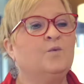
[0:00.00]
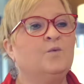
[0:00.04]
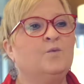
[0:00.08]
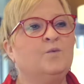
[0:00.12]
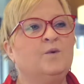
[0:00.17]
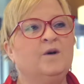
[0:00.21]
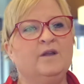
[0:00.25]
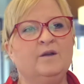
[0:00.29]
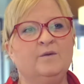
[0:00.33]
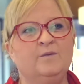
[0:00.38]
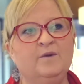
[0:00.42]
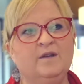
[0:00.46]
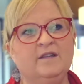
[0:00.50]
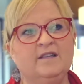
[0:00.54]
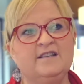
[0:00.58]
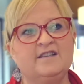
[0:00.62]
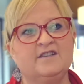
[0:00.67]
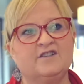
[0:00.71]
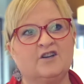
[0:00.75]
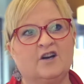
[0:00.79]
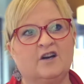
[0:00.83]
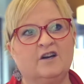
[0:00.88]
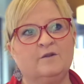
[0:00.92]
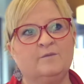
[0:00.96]
Well, it really
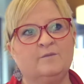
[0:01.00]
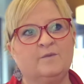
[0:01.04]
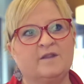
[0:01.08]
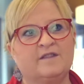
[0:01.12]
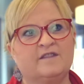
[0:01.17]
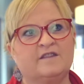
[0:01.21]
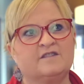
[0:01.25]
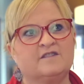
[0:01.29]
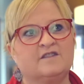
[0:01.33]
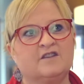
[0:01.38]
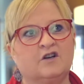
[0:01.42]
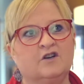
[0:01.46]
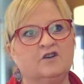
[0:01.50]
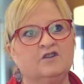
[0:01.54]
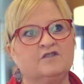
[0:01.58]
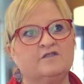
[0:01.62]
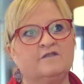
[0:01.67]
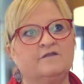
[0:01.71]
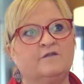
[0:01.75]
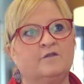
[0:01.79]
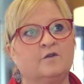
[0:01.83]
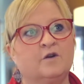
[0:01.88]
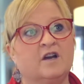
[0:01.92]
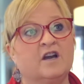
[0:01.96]
started with the search
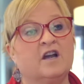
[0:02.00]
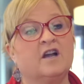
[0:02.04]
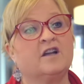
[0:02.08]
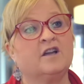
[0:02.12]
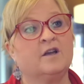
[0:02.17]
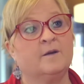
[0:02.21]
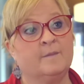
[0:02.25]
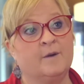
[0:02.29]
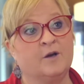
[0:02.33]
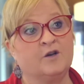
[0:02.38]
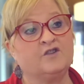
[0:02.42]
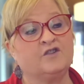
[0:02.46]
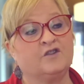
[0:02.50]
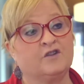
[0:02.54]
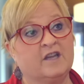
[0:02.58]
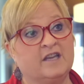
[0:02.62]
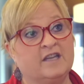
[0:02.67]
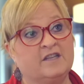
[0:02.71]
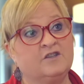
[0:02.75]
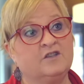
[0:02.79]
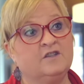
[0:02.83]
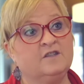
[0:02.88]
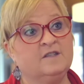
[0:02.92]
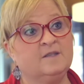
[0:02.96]
for a commercial
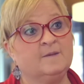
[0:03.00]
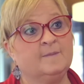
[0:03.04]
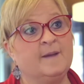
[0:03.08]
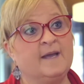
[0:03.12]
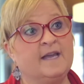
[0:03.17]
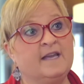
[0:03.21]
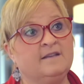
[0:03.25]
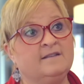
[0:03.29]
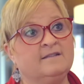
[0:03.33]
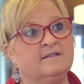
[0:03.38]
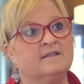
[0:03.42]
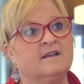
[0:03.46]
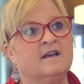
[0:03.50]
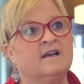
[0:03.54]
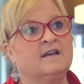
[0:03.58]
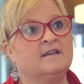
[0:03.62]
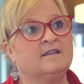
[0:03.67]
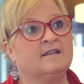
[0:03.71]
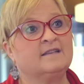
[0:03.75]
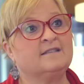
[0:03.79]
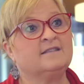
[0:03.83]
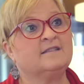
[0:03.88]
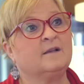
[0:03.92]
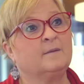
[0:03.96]
kitchen space.
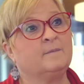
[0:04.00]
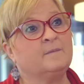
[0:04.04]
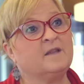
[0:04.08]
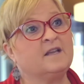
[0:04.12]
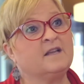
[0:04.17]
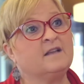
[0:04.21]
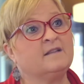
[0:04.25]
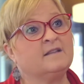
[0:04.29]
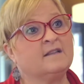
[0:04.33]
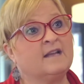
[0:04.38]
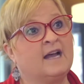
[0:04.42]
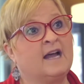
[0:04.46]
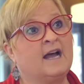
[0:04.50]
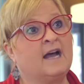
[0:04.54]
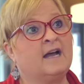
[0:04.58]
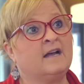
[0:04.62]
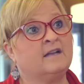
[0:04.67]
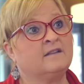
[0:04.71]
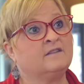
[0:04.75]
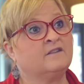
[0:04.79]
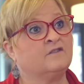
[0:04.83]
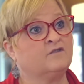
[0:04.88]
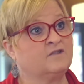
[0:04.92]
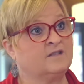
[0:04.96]
That's something
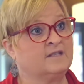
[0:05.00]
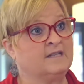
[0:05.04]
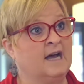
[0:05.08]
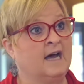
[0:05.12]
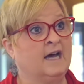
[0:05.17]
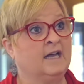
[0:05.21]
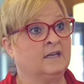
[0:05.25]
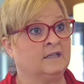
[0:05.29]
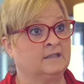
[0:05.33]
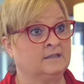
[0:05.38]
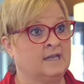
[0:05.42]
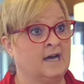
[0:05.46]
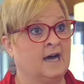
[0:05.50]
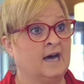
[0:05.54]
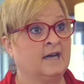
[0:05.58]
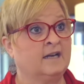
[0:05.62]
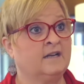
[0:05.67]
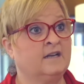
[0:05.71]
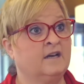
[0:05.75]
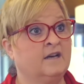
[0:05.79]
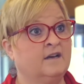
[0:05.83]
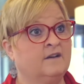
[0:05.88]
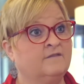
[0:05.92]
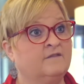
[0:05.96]
that there's not a
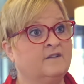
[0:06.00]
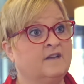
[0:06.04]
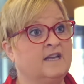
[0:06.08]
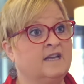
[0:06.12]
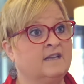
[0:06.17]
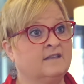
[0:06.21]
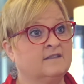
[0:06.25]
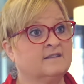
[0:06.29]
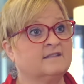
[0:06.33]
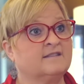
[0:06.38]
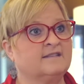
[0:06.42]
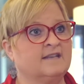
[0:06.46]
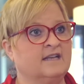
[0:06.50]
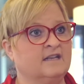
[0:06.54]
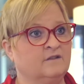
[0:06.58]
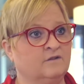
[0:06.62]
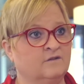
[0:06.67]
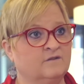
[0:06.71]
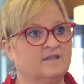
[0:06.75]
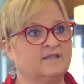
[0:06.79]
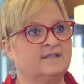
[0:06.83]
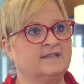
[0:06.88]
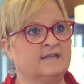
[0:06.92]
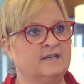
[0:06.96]
lot of in the
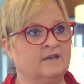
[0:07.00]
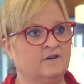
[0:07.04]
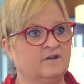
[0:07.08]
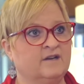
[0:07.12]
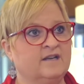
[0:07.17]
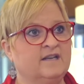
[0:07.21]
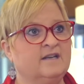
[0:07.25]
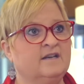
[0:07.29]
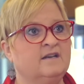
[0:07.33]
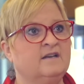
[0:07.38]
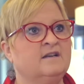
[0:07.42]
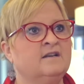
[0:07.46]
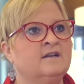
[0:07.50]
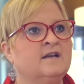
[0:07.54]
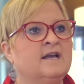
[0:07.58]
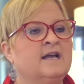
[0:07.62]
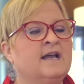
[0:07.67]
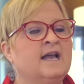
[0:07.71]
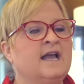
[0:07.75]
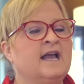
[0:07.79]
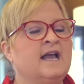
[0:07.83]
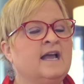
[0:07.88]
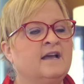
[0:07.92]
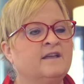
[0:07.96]
St. Louis area.
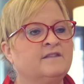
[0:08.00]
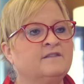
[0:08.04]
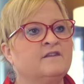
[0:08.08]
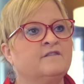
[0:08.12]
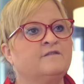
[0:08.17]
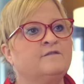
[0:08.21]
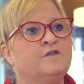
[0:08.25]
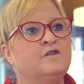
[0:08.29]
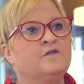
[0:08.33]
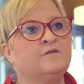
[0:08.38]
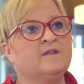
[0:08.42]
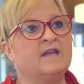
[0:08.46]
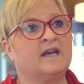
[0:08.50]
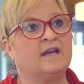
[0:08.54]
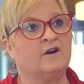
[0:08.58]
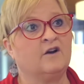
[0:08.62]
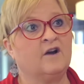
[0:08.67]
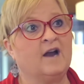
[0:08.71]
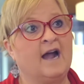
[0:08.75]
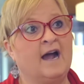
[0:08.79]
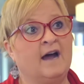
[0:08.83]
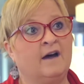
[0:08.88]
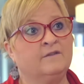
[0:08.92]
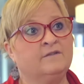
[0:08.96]
And the few that
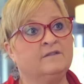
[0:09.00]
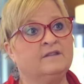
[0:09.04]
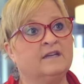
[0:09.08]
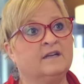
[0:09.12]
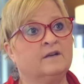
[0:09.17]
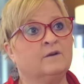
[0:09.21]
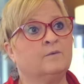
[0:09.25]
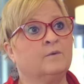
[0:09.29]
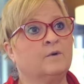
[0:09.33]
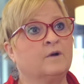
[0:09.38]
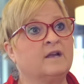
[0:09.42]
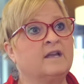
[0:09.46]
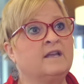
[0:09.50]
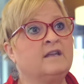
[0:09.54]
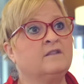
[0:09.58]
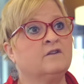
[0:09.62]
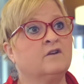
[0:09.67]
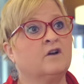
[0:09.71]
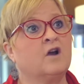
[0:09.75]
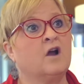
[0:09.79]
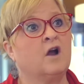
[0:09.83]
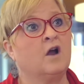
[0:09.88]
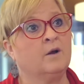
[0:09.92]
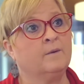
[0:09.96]
are out there were
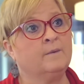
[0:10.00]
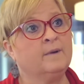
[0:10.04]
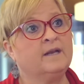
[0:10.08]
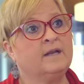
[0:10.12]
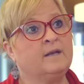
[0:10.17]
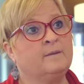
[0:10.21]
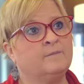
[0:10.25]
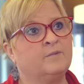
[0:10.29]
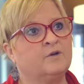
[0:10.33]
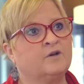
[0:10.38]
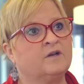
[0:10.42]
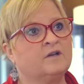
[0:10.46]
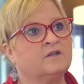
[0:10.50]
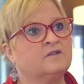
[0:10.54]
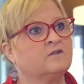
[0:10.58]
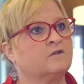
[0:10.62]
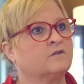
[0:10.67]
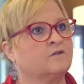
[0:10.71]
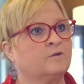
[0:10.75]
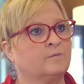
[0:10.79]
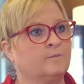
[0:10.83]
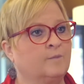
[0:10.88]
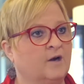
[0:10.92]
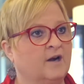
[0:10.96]
either already booked
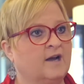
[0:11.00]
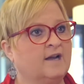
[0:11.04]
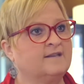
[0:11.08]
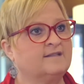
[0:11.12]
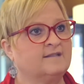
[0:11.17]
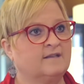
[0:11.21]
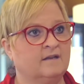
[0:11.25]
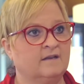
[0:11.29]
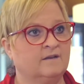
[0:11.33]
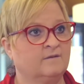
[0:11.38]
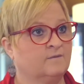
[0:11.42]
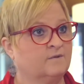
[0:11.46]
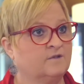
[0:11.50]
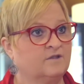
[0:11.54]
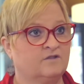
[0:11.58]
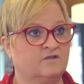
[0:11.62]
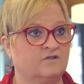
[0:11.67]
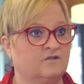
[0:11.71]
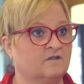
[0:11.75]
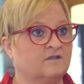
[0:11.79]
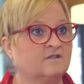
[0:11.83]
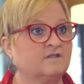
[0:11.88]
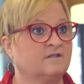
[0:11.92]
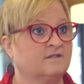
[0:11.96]
or their pricing
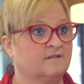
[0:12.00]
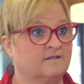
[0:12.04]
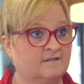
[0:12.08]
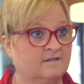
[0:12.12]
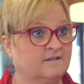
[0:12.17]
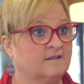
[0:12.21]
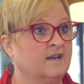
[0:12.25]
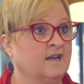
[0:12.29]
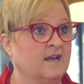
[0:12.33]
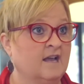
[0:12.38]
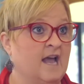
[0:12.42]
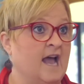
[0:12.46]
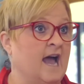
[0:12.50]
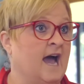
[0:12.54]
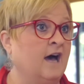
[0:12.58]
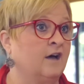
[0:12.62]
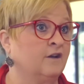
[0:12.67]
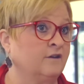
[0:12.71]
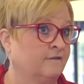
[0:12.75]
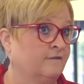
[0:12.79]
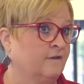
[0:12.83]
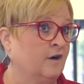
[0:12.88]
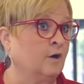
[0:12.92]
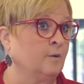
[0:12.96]
was just
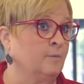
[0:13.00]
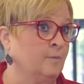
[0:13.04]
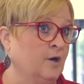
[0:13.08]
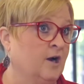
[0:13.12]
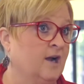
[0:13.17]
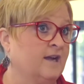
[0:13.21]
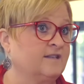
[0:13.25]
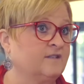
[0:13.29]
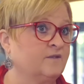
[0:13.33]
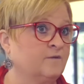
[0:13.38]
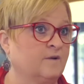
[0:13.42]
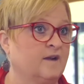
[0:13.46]
out of our price